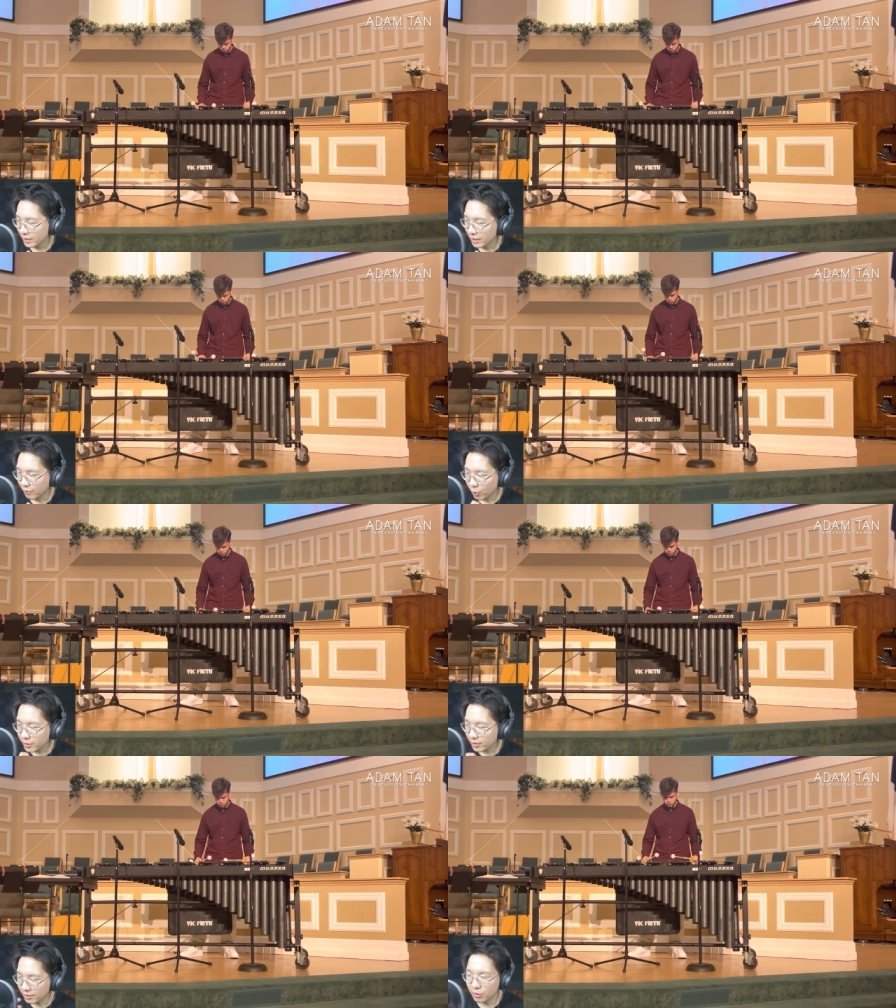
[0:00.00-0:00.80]
Yeah, the
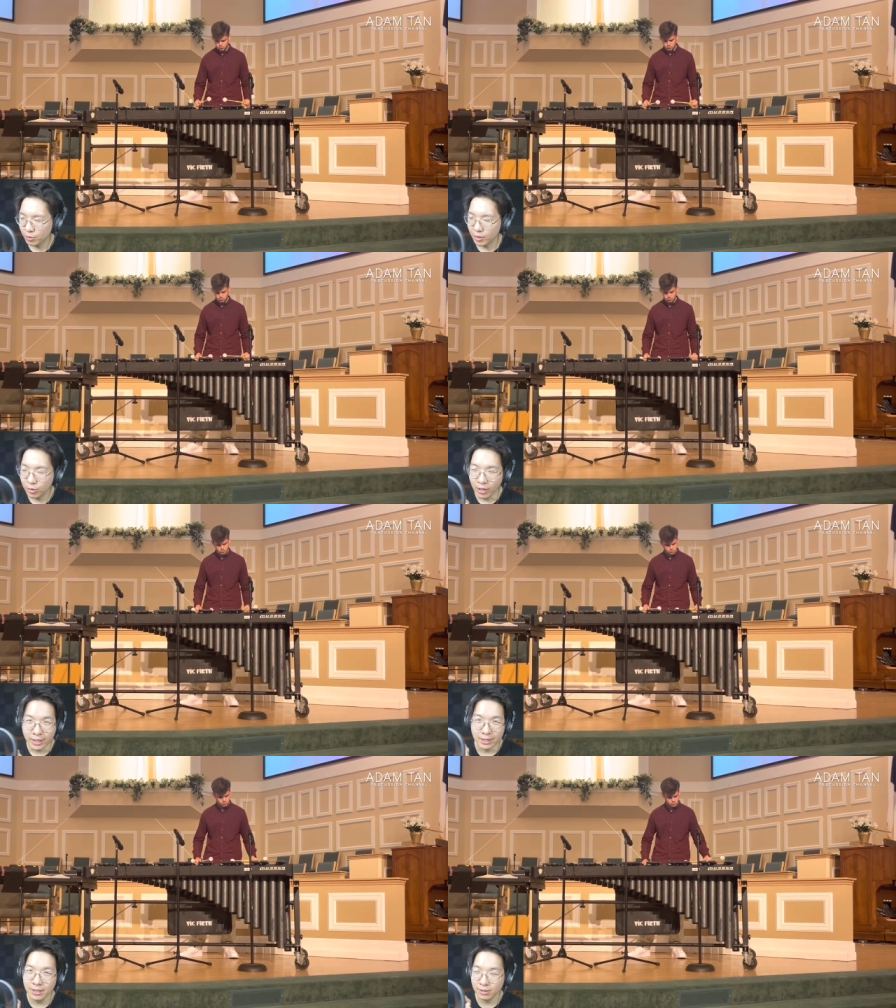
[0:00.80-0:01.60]
voicing is still really good.
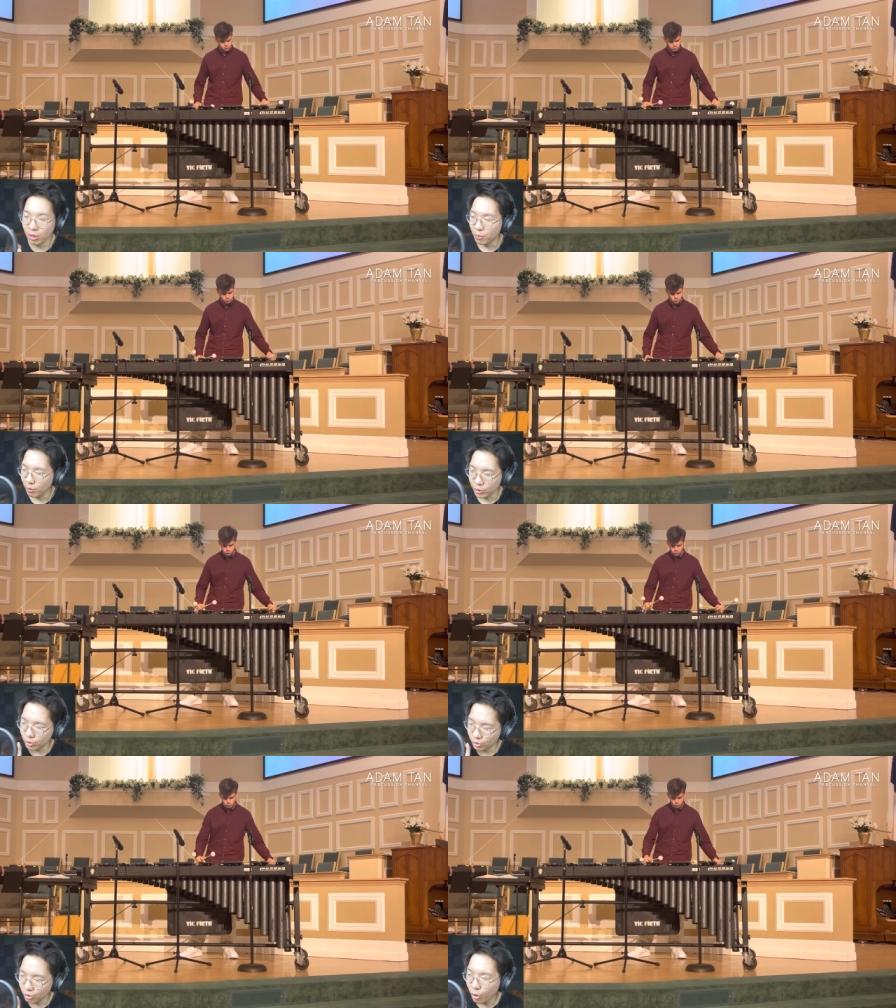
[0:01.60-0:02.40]
I can hear the top voice
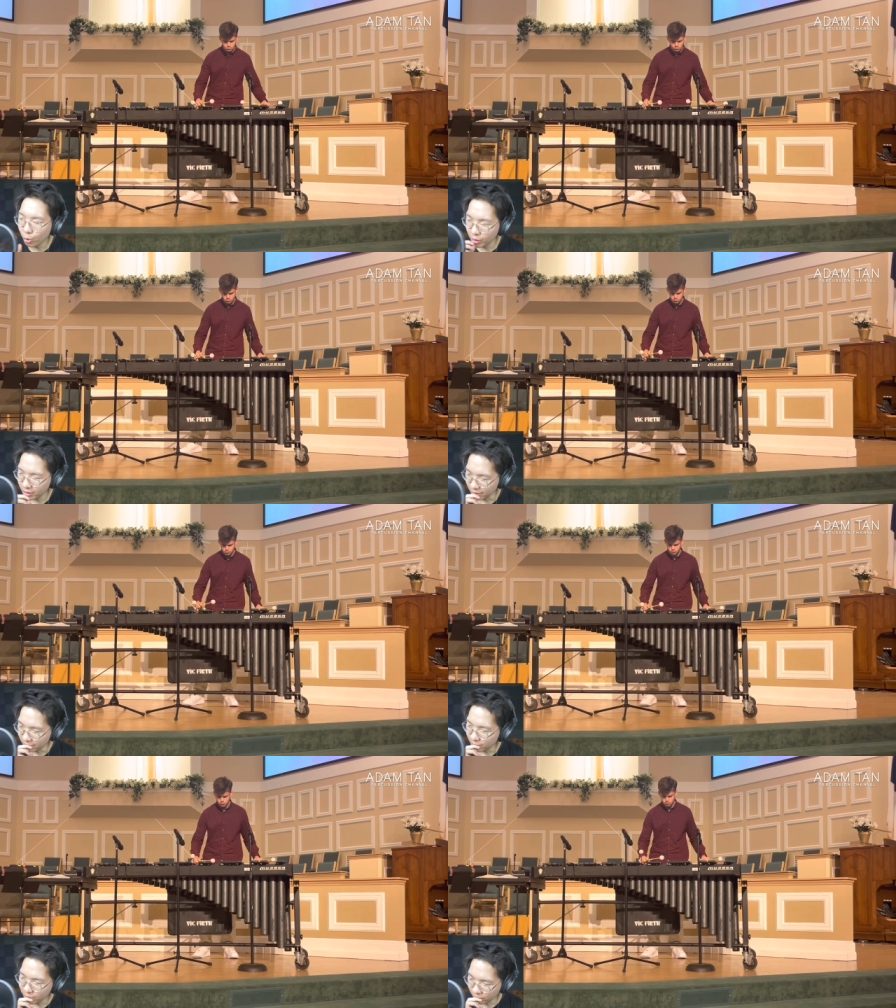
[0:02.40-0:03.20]
so
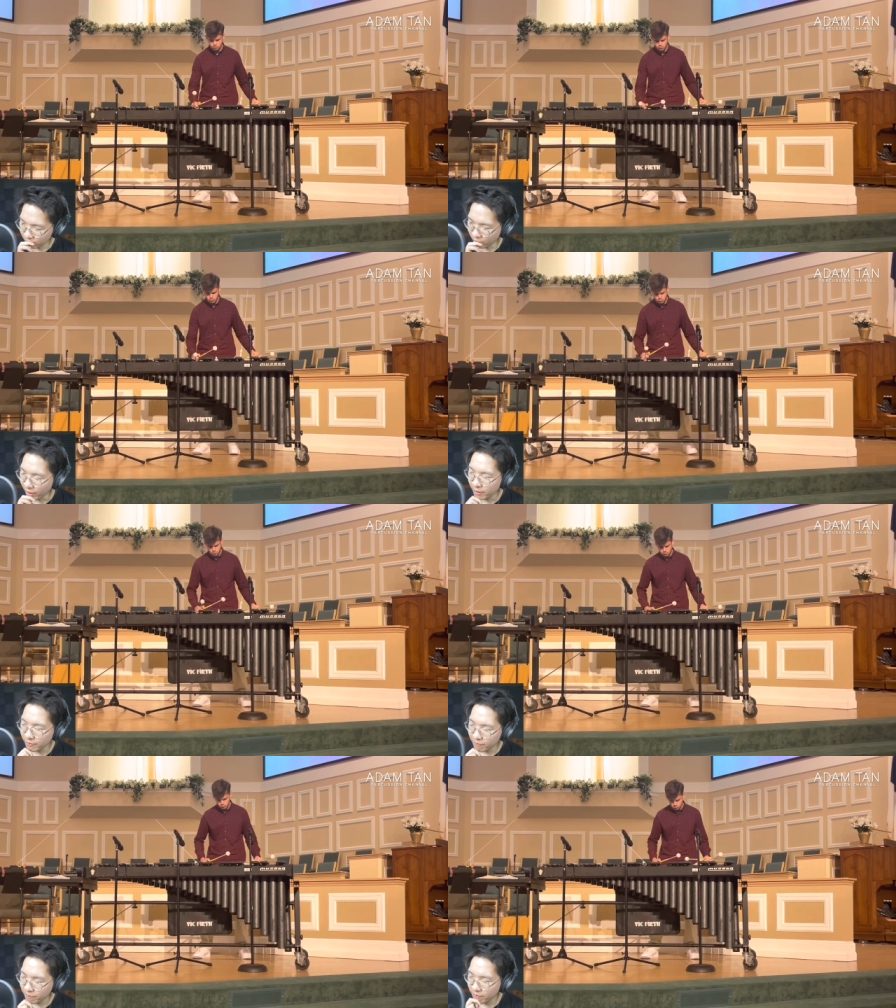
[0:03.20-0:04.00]
clearly, which is great.
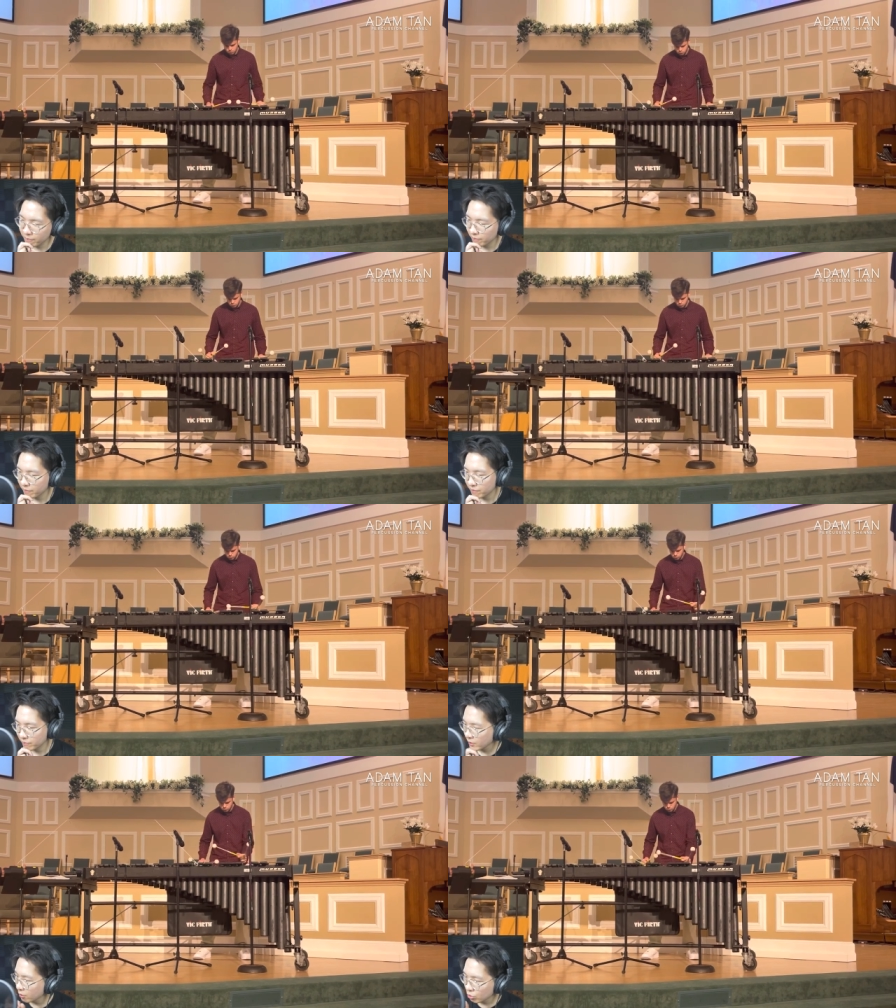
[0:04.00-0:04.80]

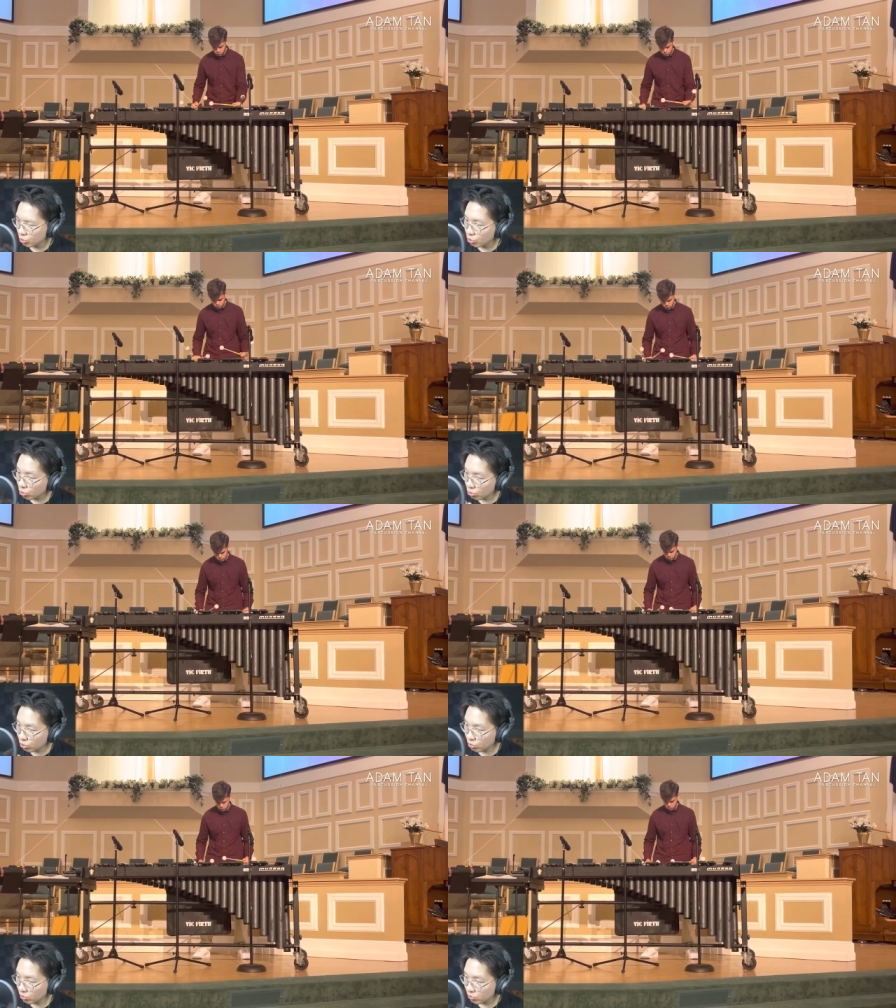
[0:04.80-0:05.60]
Do do
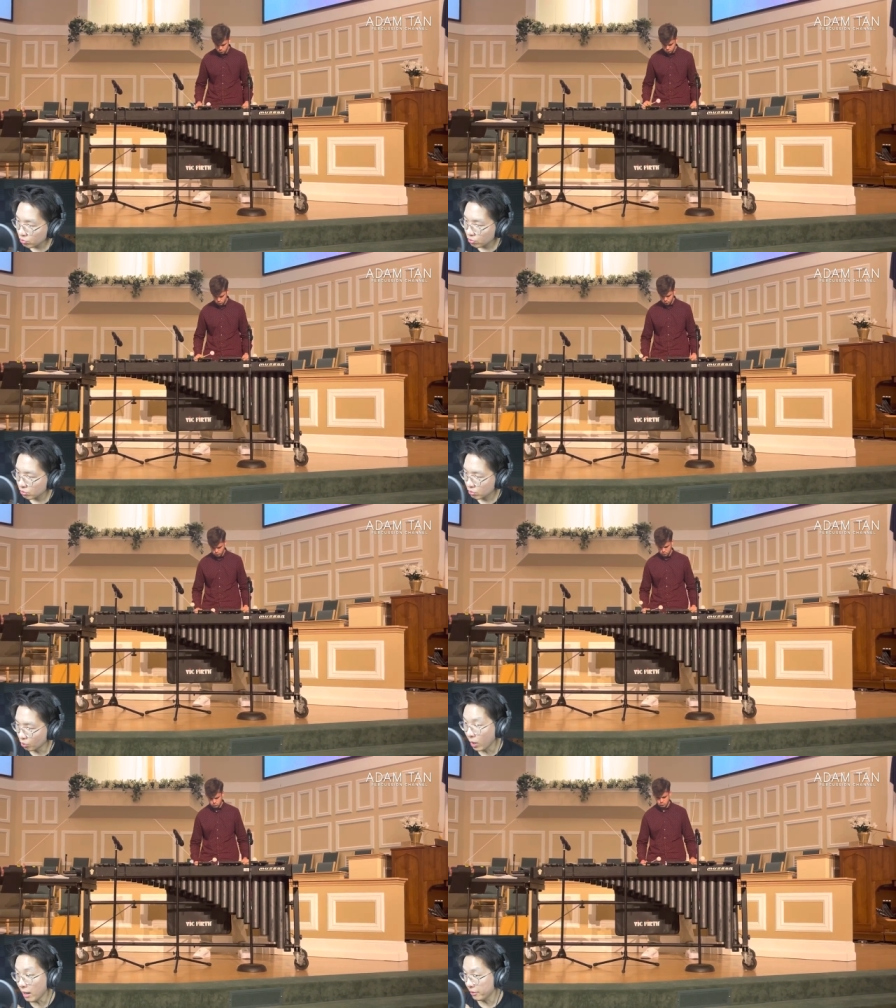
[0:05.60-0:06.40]
do.
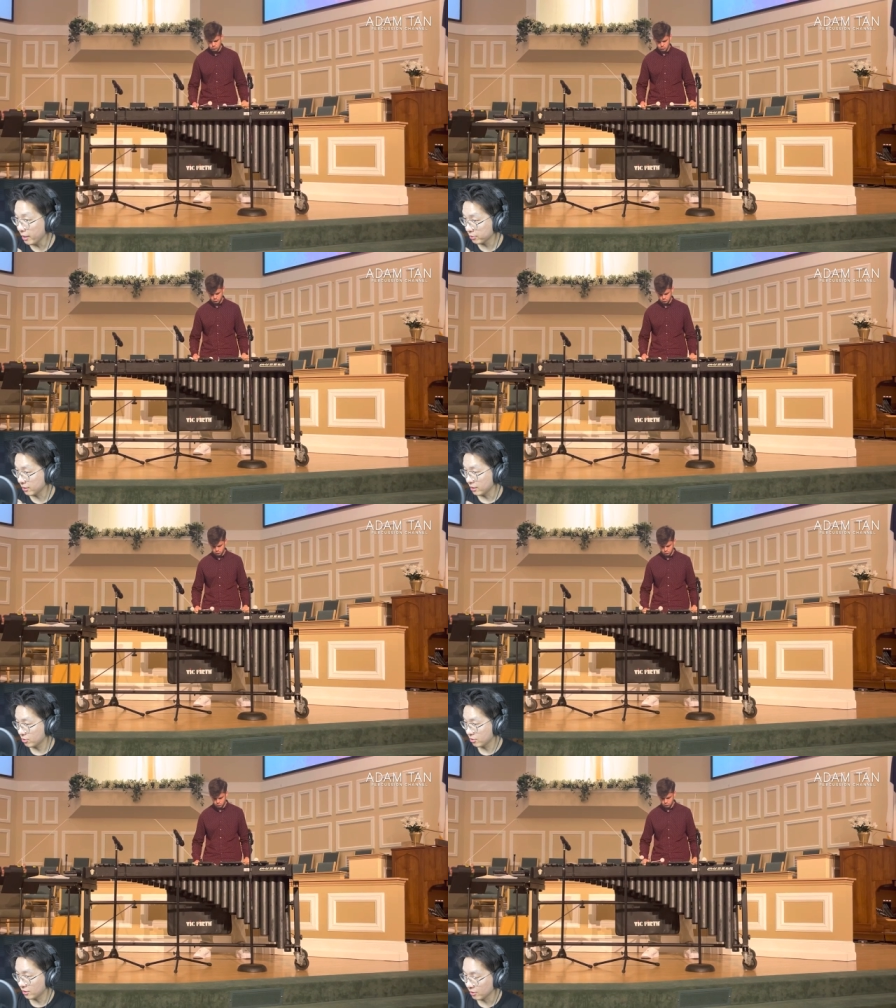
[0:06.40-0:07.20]
Wow, that was an
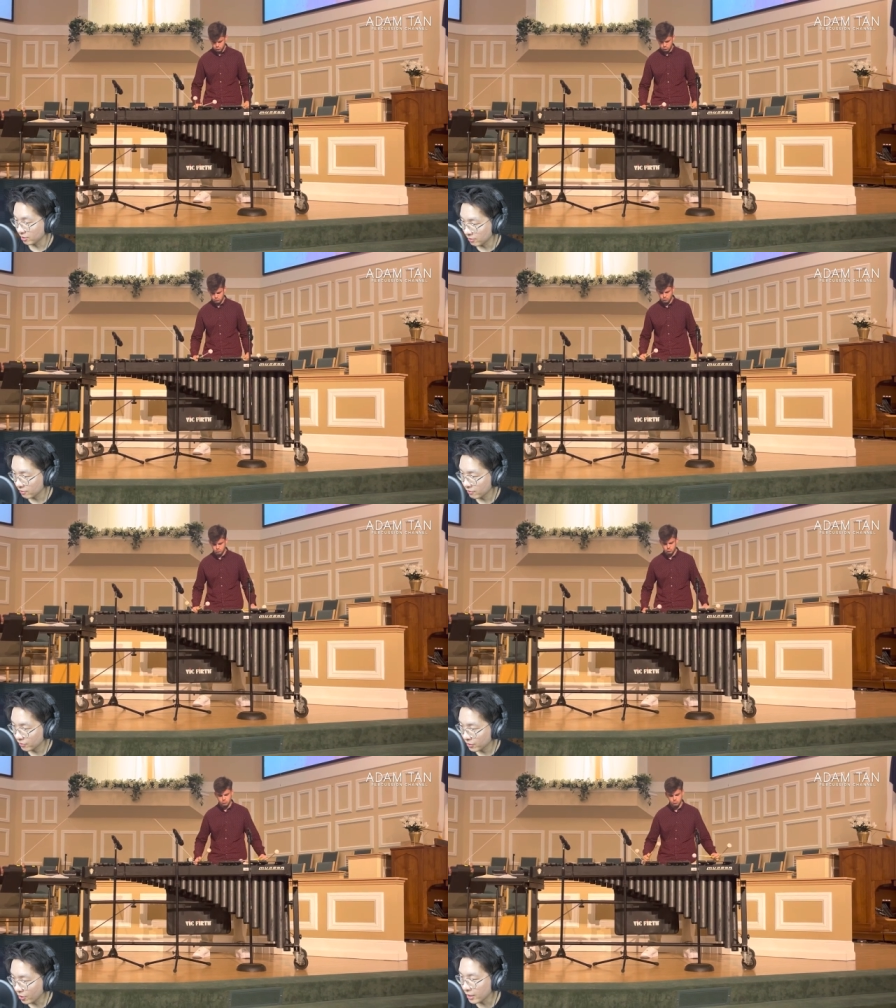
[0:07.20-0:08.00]
interesting.
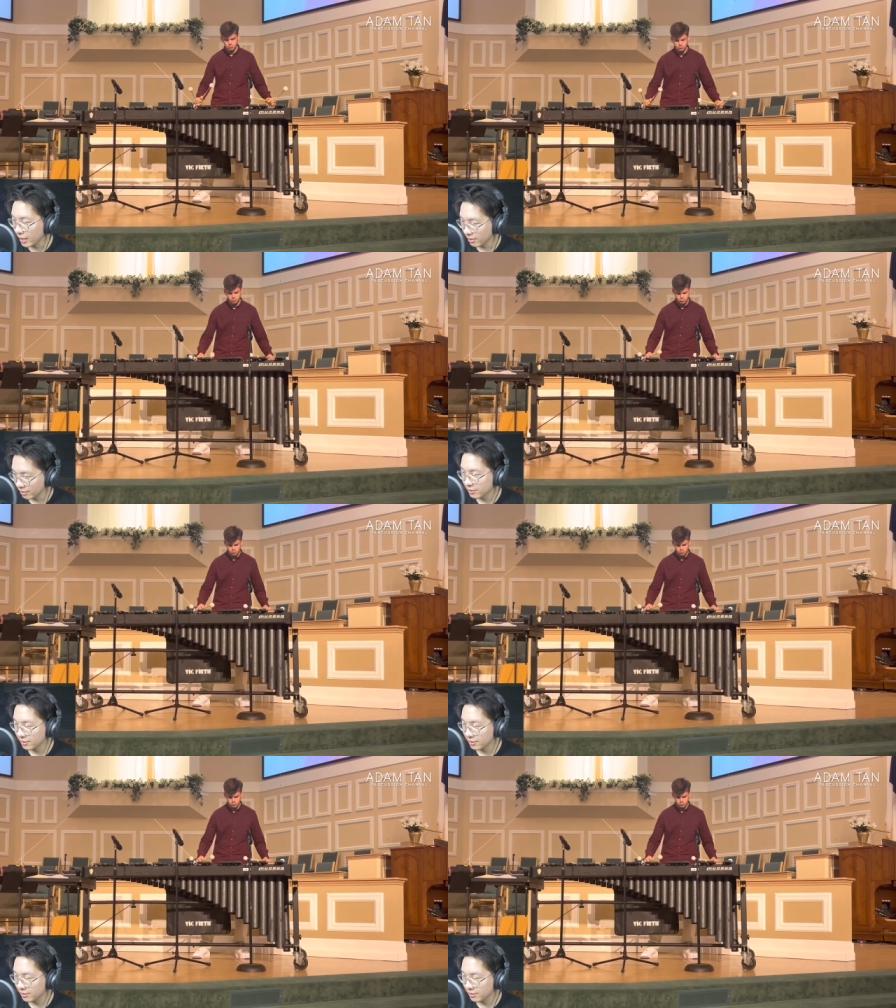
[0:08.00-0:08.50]
Okay.